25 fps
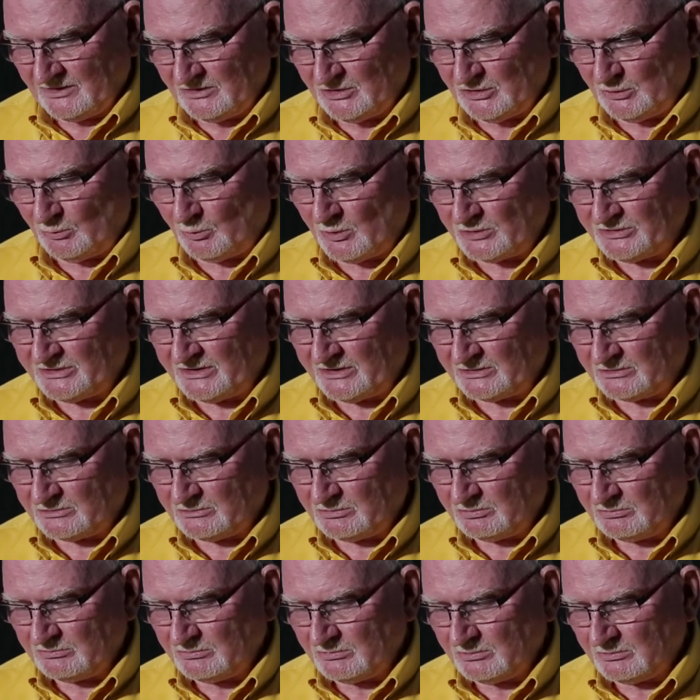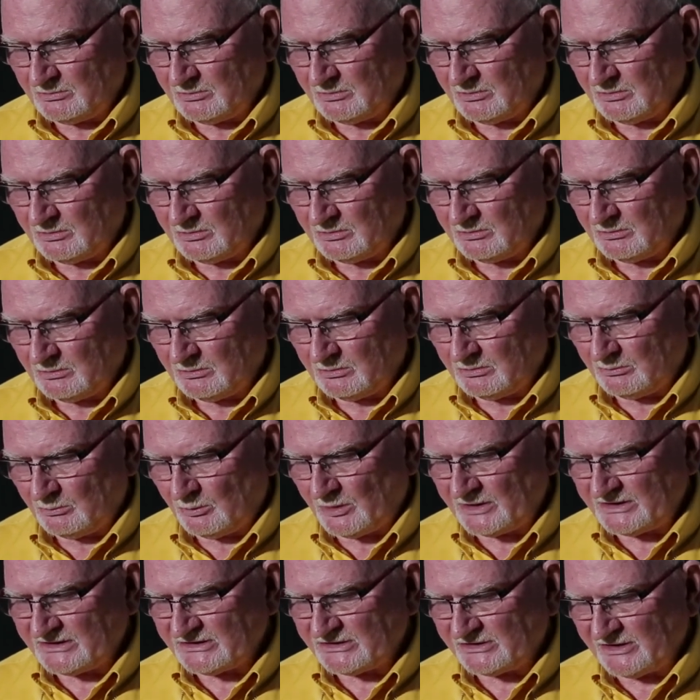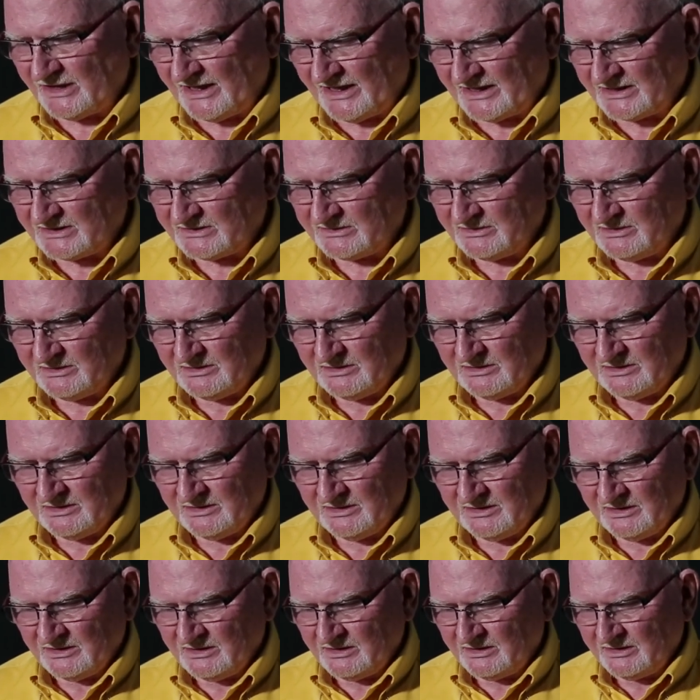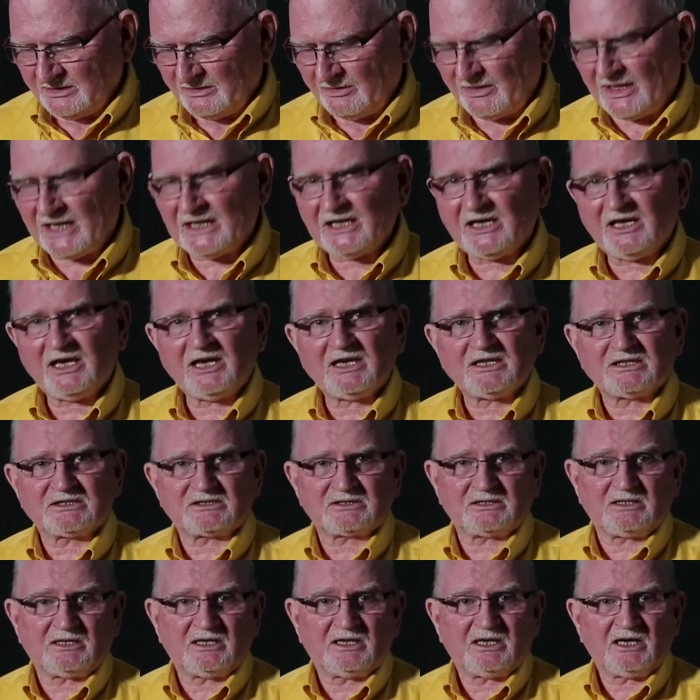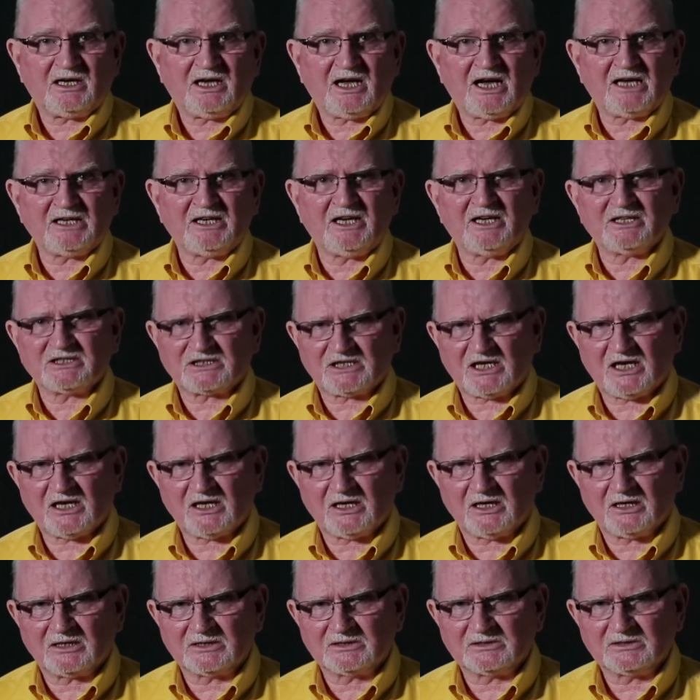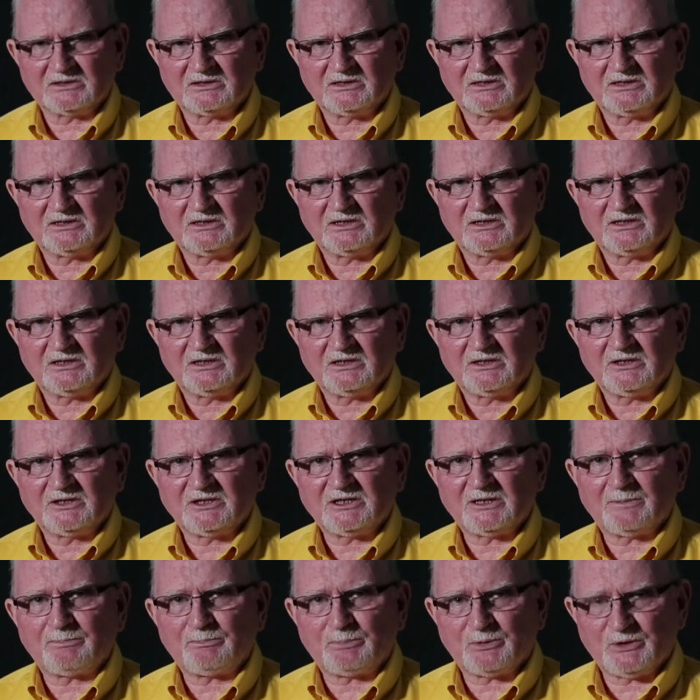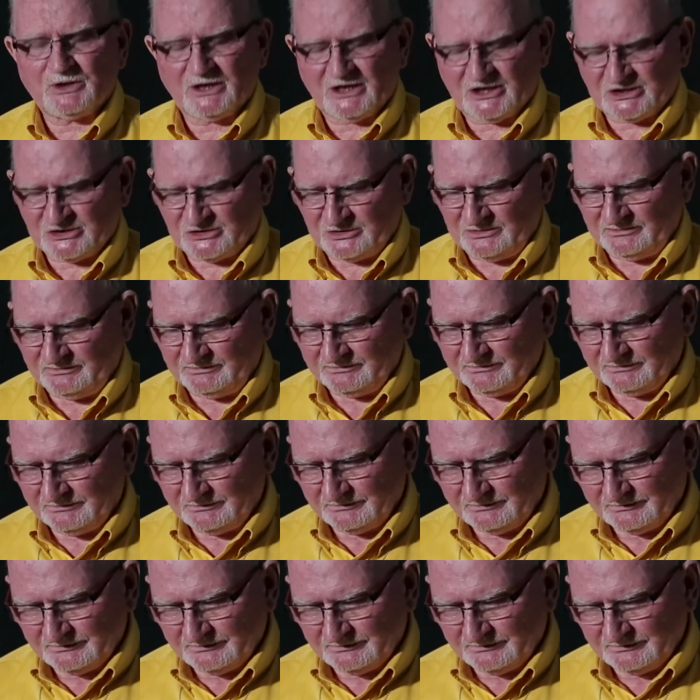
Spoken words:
You wondered, what's next? Then it hits, and hits hard. Depression.